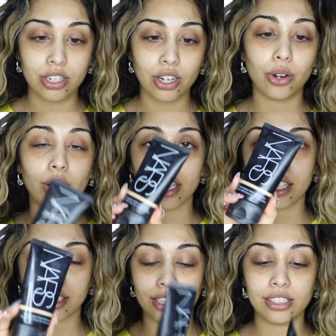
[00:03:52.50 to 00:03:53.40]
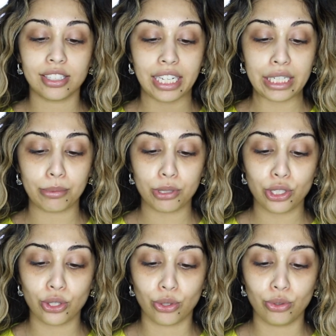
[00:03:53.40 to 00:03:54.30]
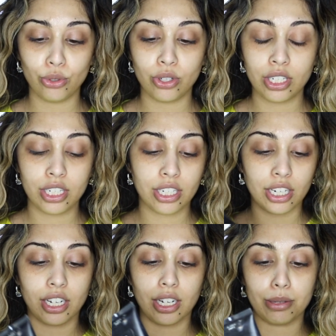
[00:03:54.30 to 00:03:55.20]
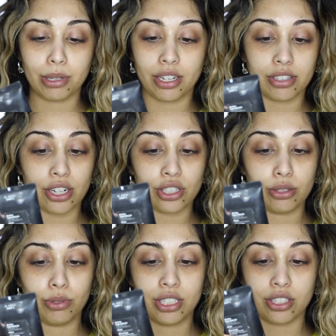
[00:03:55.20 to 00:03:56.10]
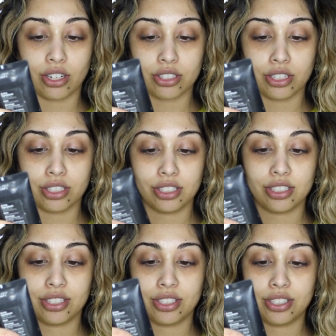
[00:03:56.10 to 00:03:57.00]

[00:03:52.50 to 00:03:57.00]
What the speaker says: Oh, Alaska, light number 2. I actually restocked on this.